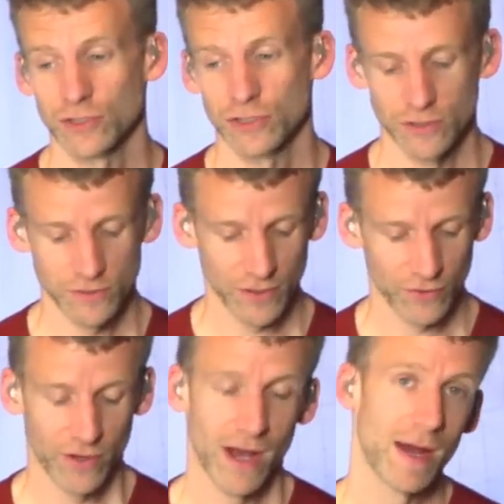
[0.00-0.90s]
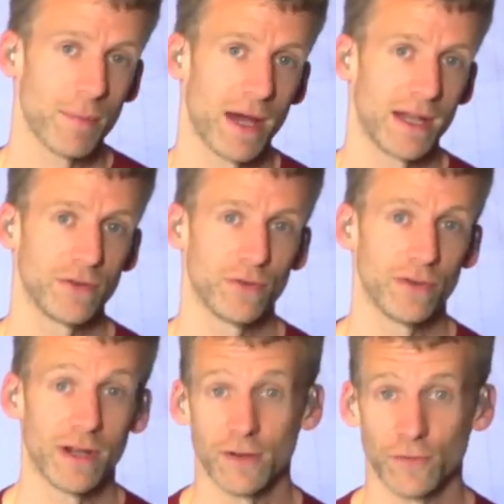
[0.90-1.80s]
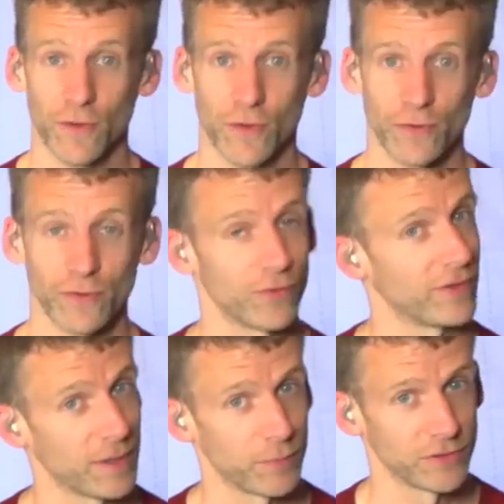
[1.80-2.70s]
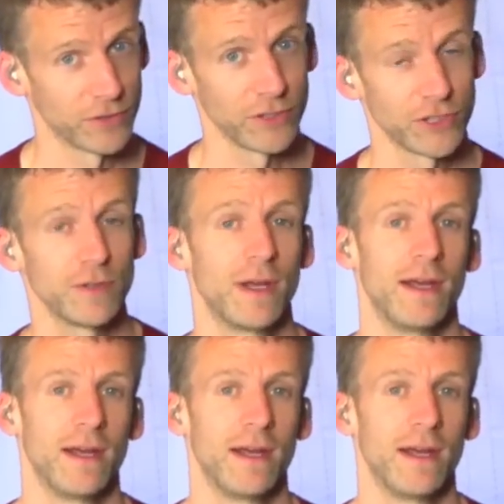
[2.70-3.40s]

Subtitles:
You can use it on an iPad or an iPhone or an iPod Touch.